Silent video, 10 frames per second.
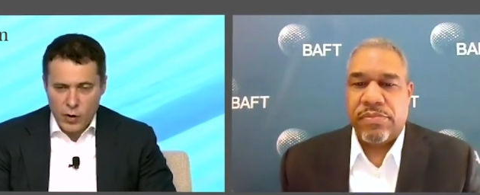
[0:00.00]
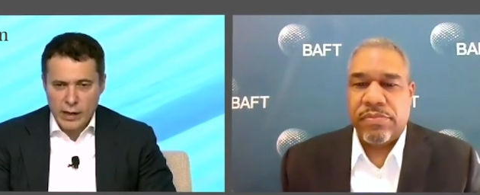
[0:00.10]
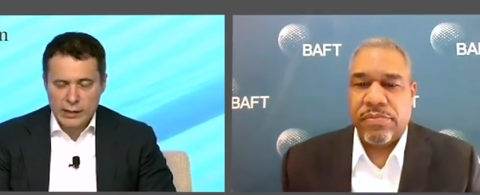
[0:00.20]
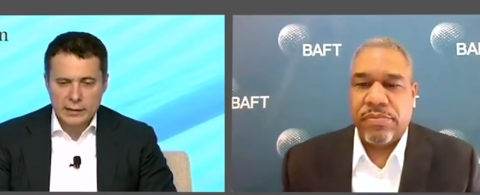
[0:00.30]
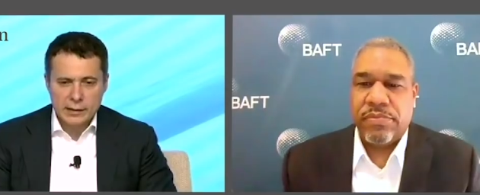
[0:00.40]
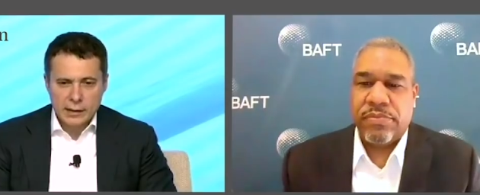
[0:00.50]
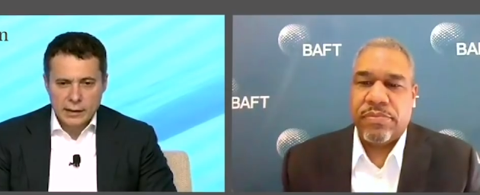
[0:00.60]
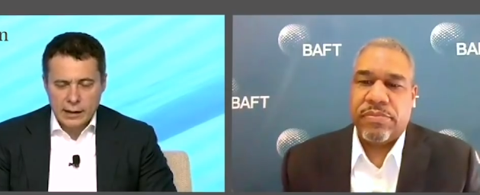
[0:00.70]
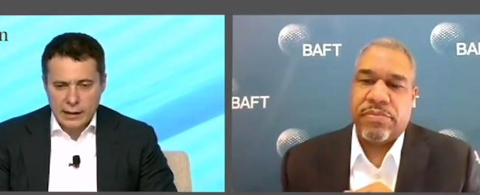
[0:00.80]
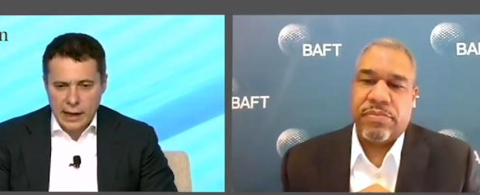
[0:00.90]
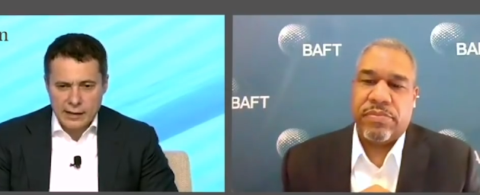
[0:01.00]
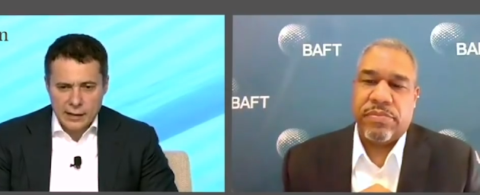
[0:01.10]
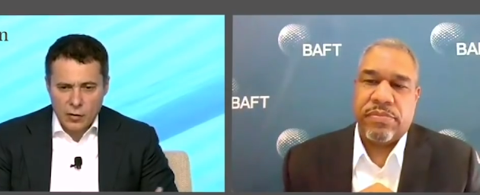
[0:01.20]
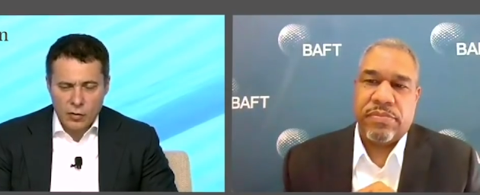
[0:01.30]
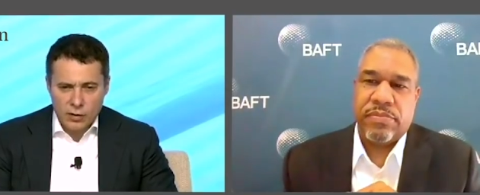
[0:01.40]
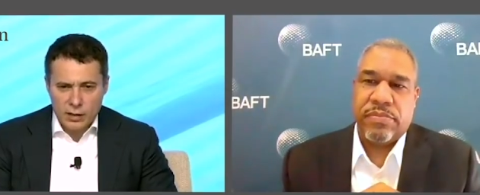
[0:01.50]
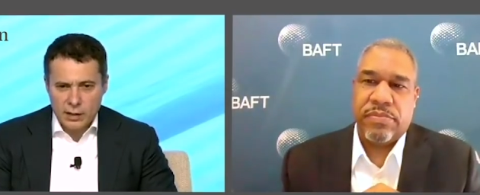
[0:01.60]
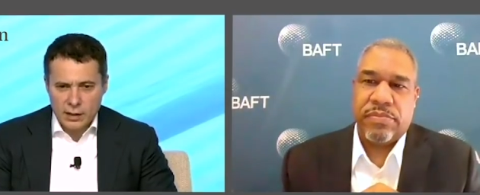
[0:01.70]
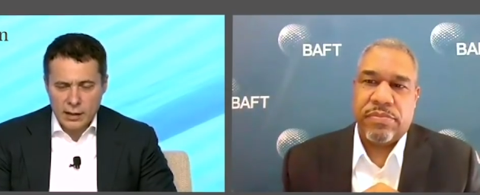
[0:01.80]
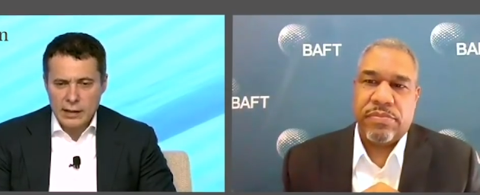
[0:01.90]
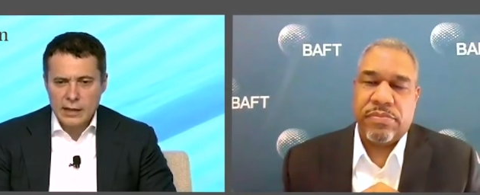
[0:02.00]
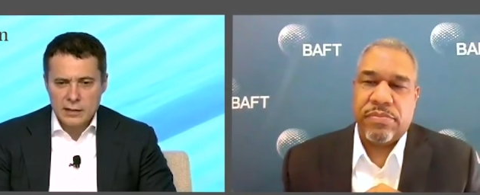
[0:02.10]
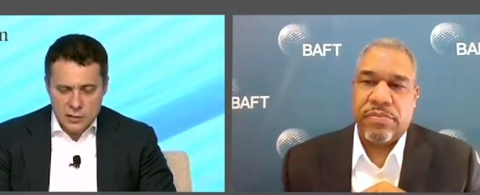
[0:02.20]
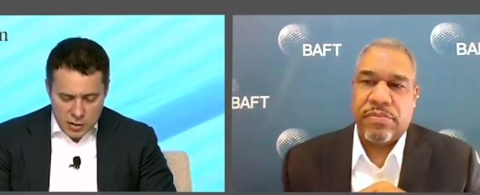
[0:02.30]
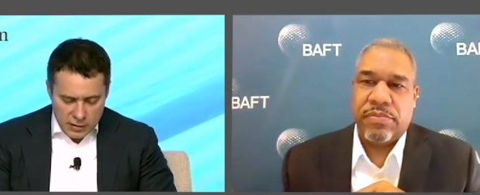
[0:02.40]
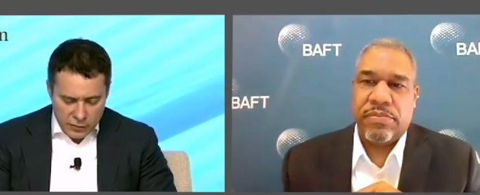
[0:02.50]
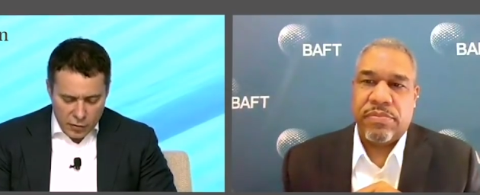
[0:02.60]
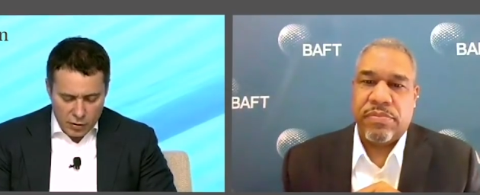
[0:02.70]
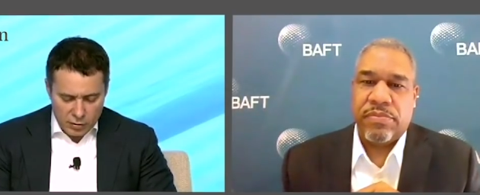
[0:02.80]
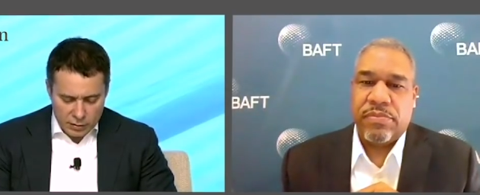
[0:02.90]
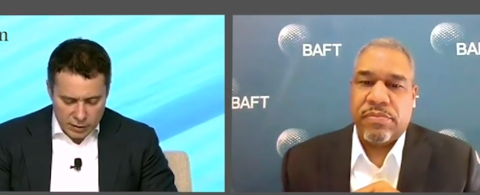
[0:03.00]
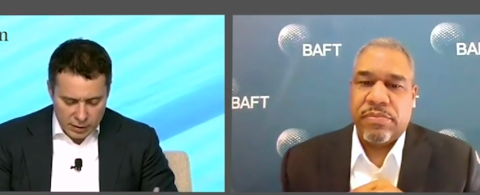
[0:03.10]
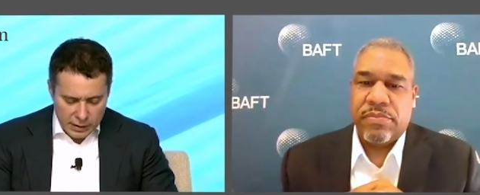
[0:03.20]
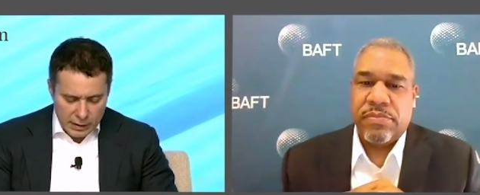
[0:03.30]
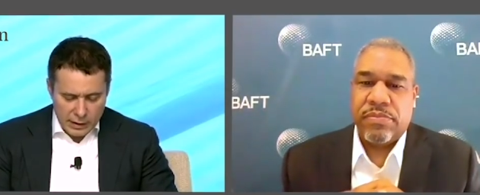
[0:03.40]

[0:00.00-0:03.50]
Speaker 1: wide. Uh, I think on the ESG front,